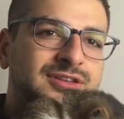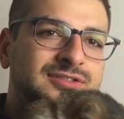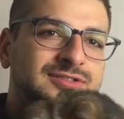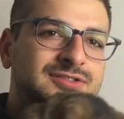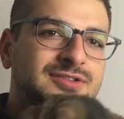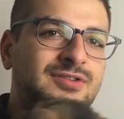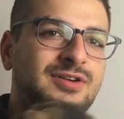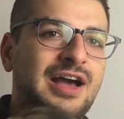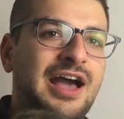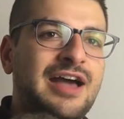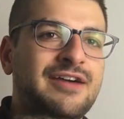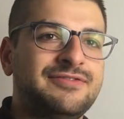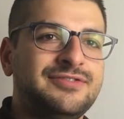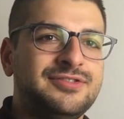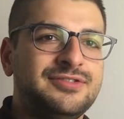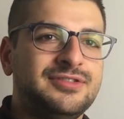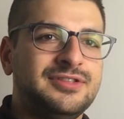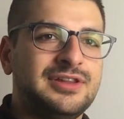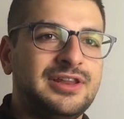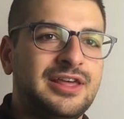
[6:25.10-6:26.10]
So
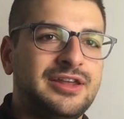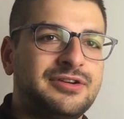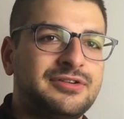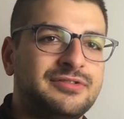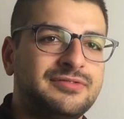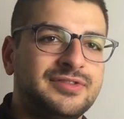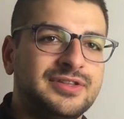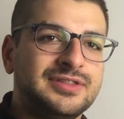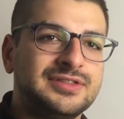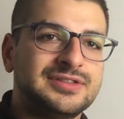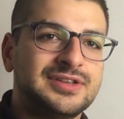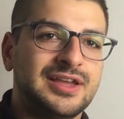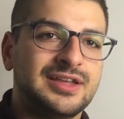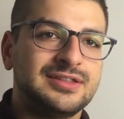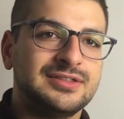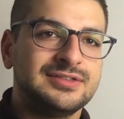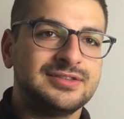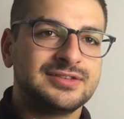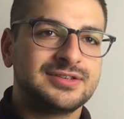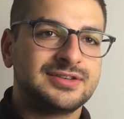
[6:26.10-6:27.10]
after the letter of
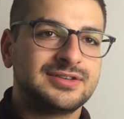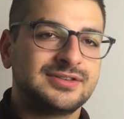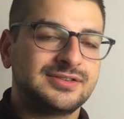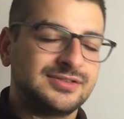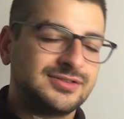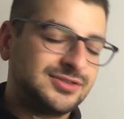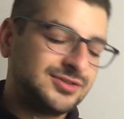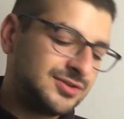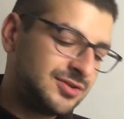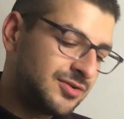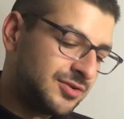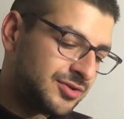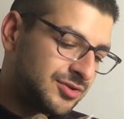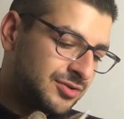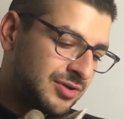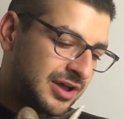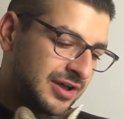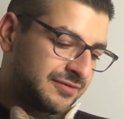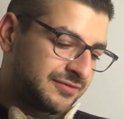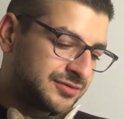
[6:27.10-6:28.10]
intent, you
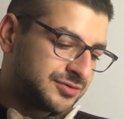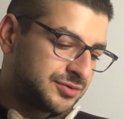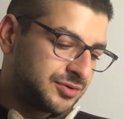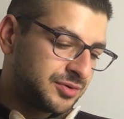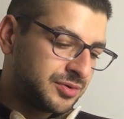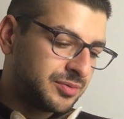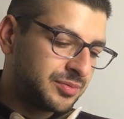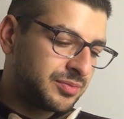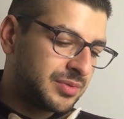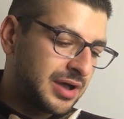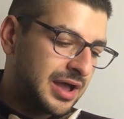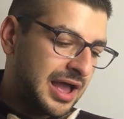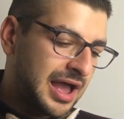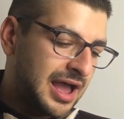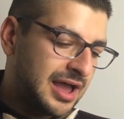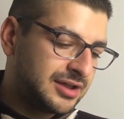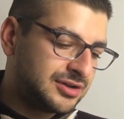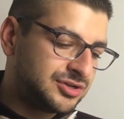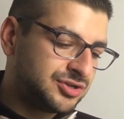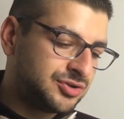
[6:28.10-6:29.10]
have to
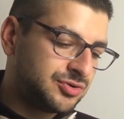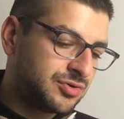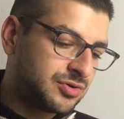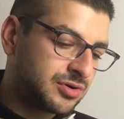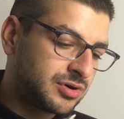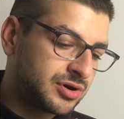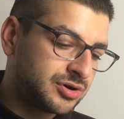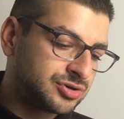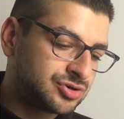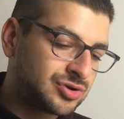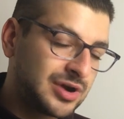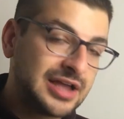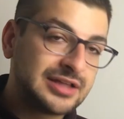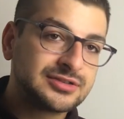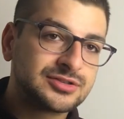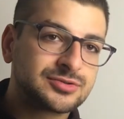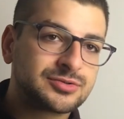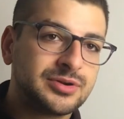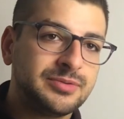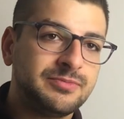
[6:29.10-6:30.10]
add your
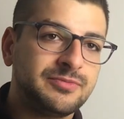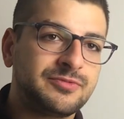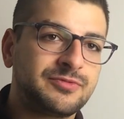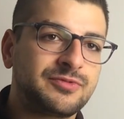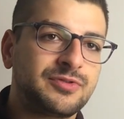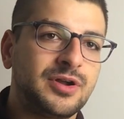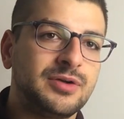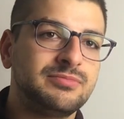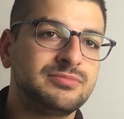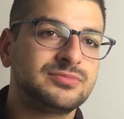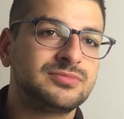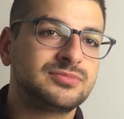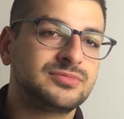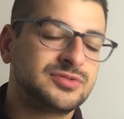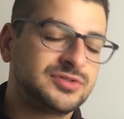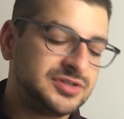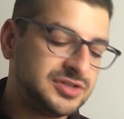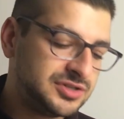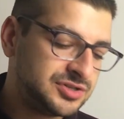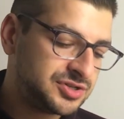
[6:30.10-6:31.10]
transcript from
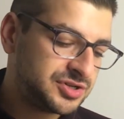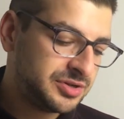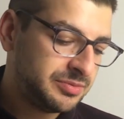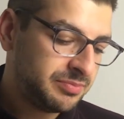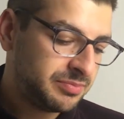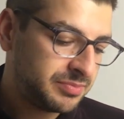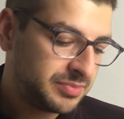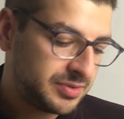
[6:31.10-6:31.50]
CGIP.